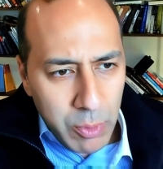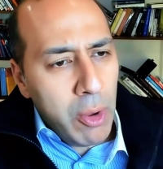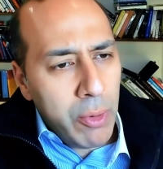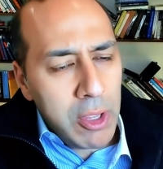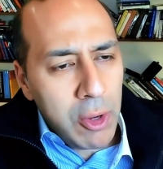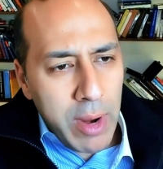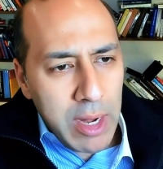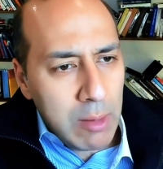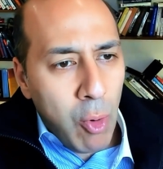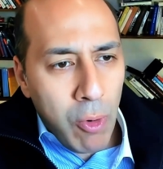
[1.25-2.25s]
We know what
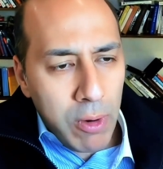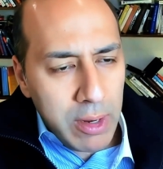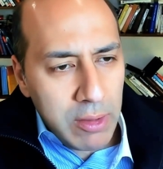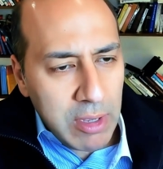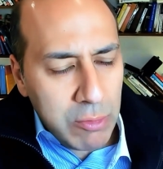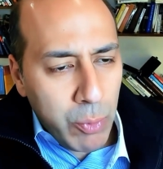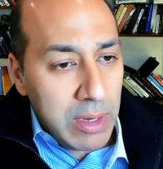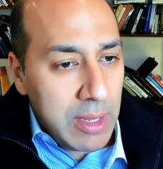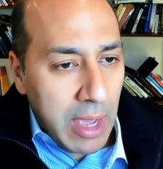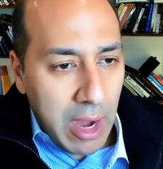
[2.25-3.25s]
uranium ore is. That's what we
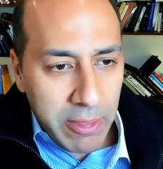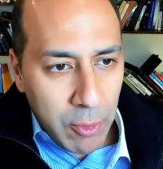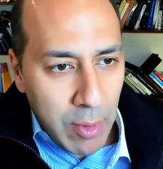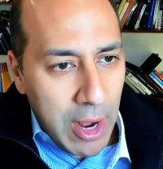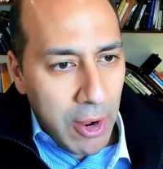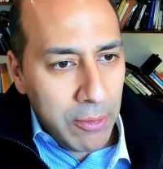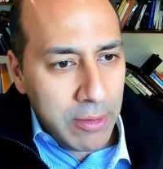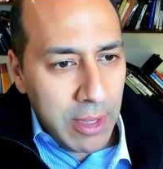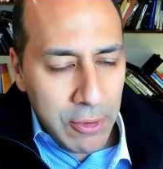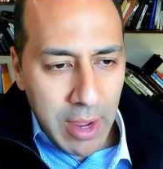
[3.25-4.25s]
dig out of the
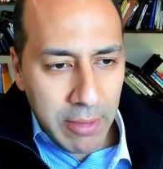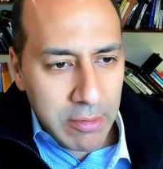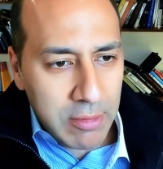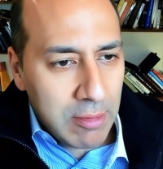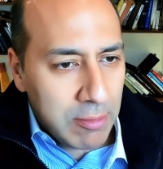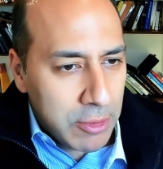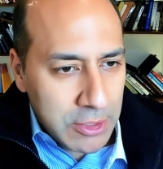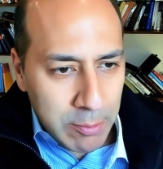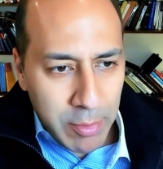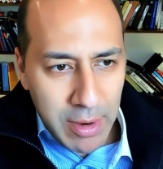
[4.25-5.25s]
ground. And you got this
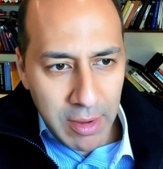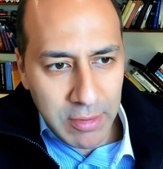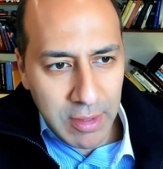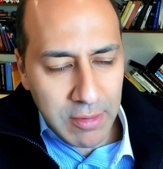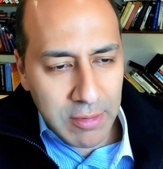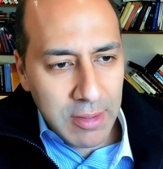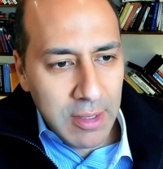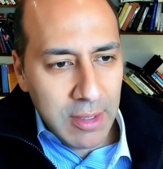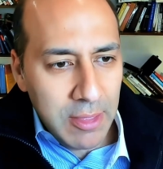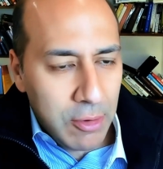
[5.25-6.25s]
conversion process.
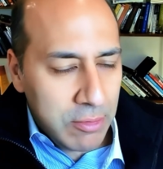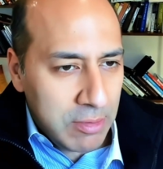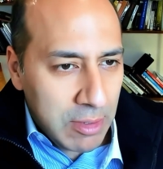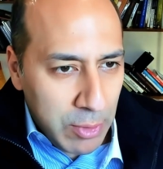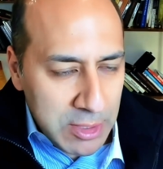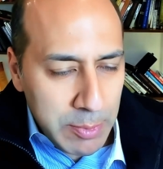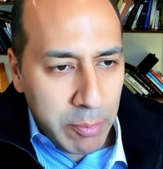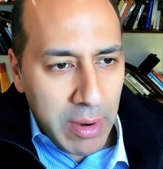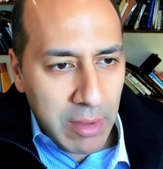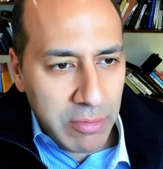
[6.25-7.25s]
There's this enrichment
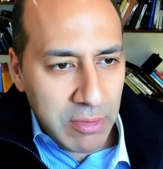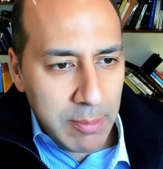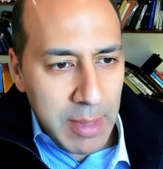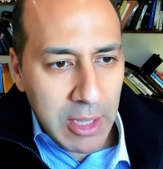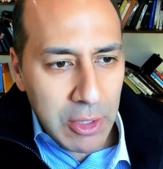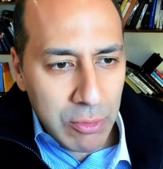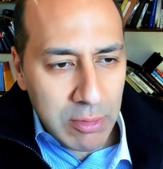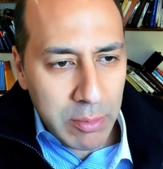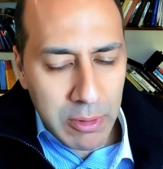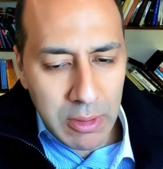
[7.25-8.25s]
process to make it
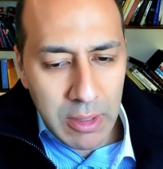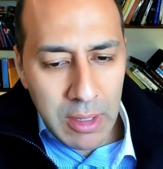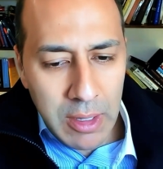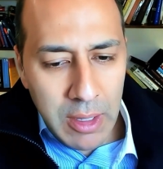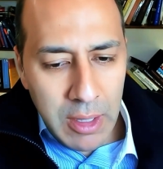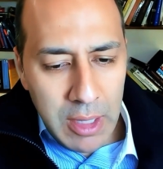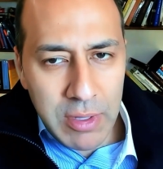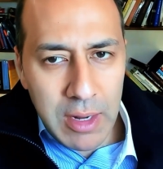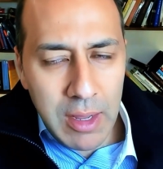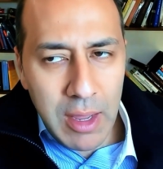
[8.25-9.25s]
usable. You
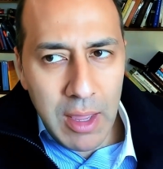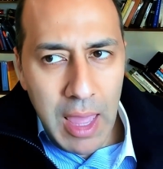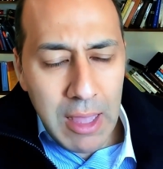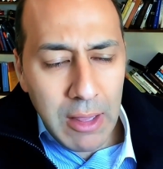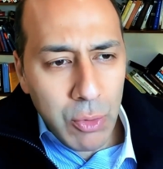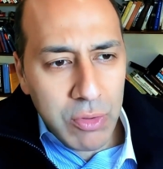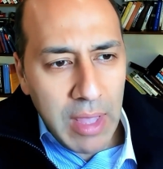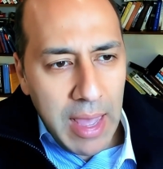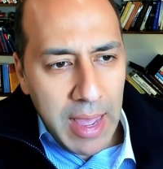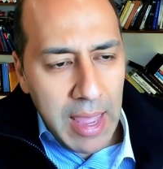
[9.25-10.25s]
said HALEU is
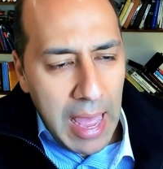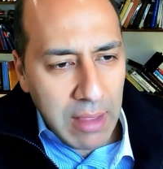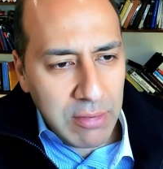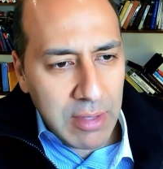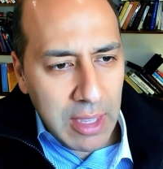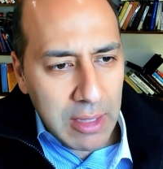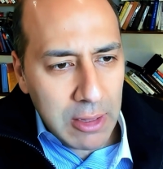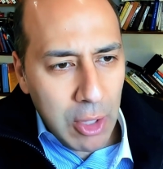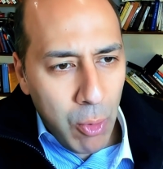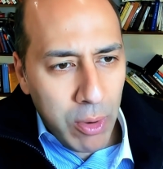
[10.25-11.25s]
high assay,
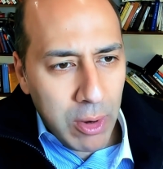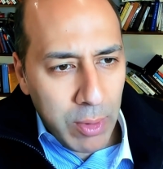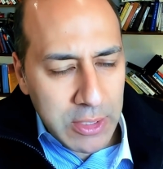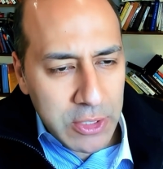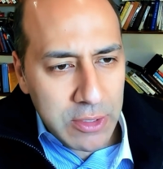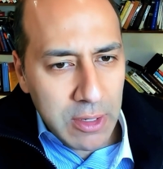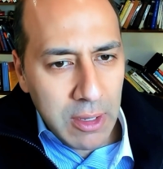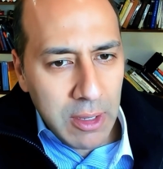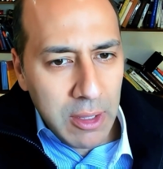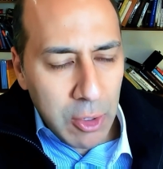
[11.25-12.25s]
low enriched
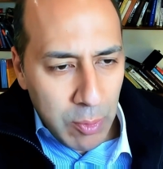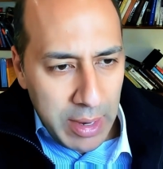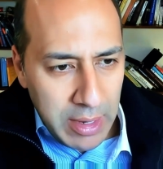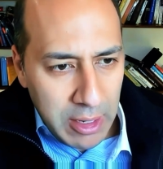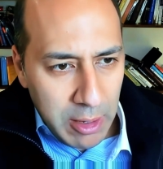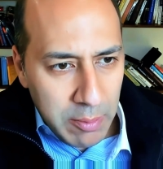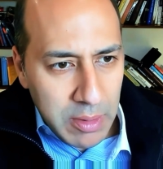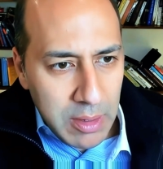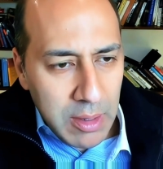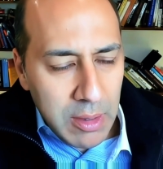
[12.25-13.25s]
uranium.
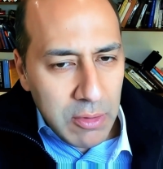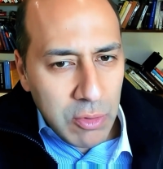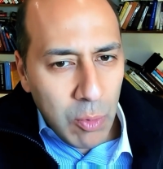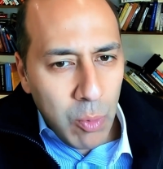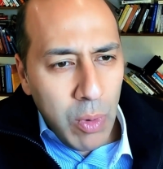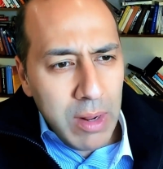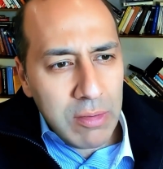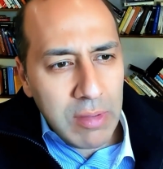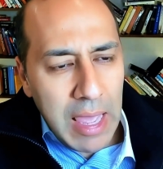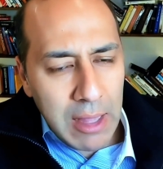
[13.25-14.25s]
So, what
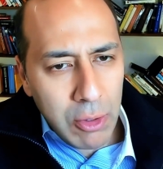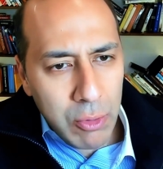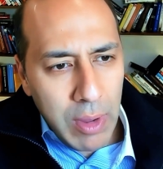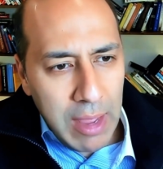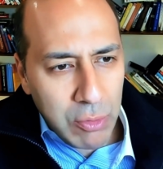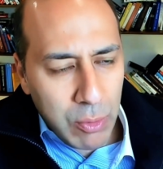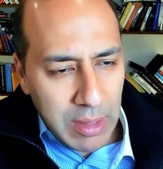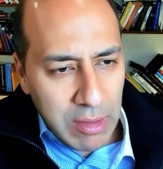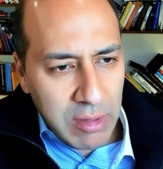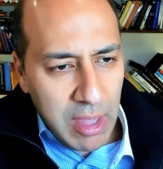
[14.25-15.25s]
is HALEU as it
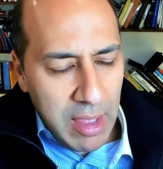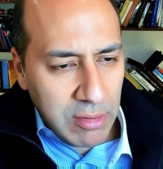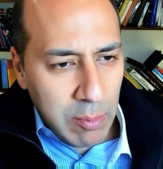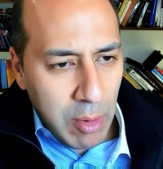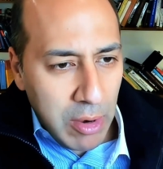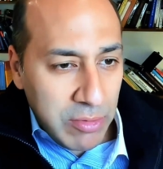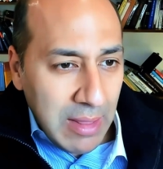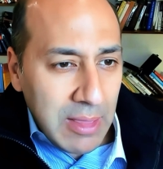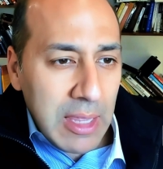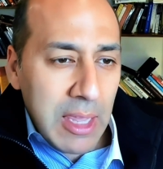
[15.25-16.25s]
relates to SMR? Is
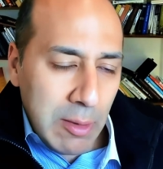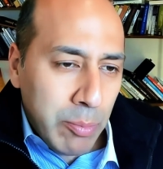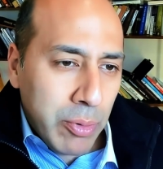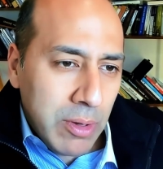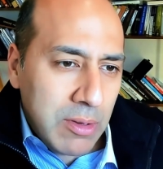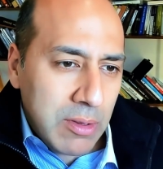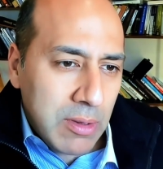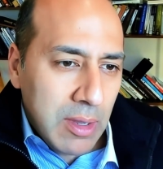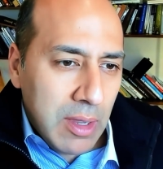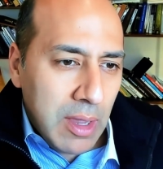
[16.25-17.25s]
that the input
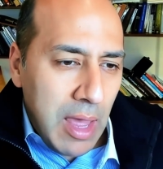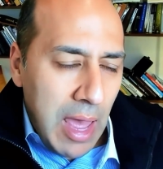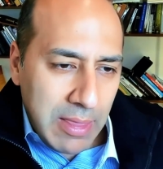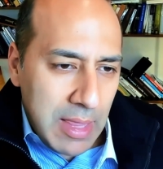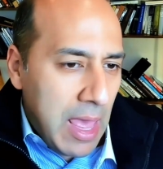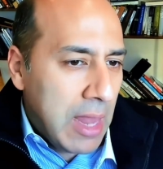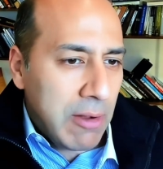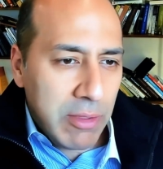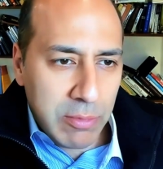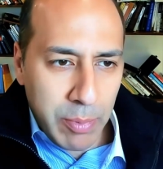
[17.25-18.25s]
at the end
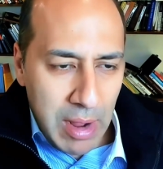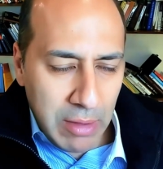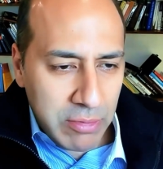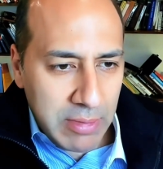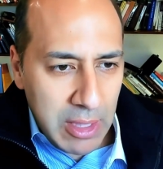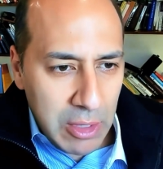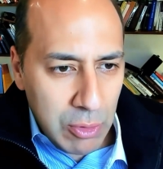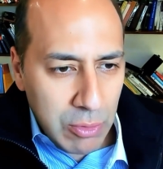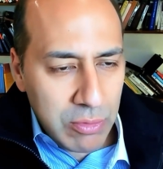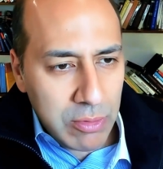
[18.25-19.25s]
of this process they
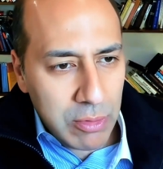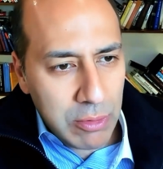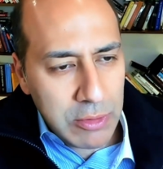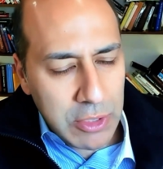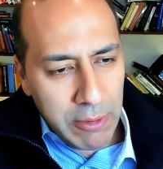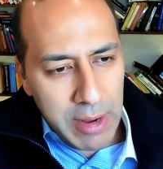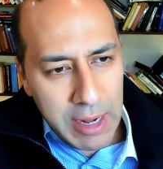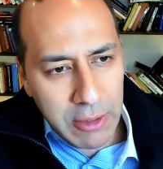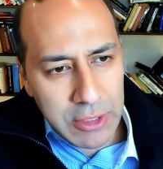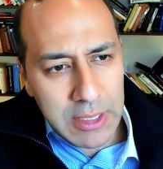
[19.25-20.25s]
use to generate
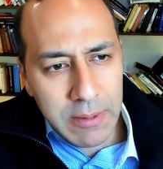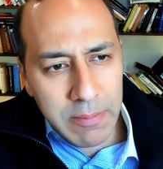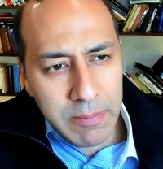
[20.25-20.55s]
energy?